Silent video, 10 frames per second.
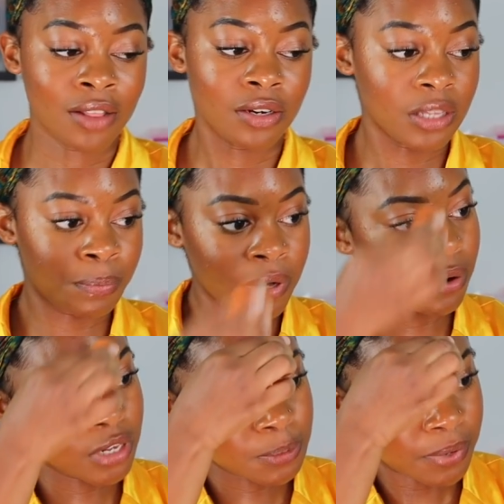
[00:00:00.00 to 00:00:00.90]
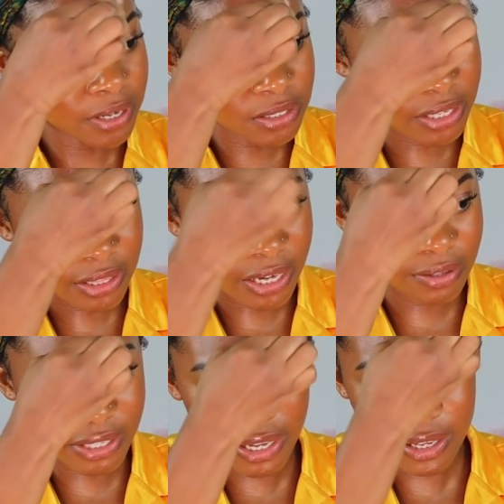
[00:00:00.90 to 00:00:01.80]
literally put it on a sponge, and then I'll
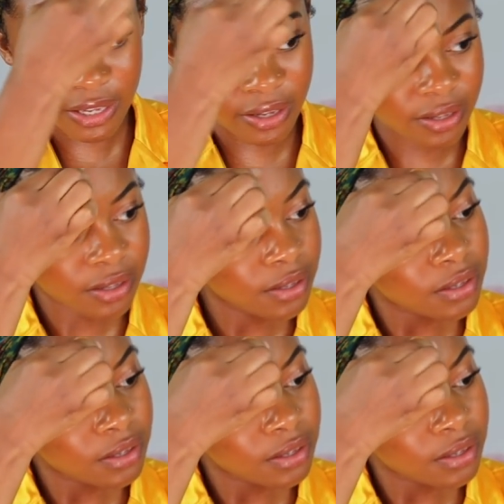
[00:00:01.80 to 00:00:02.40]
take it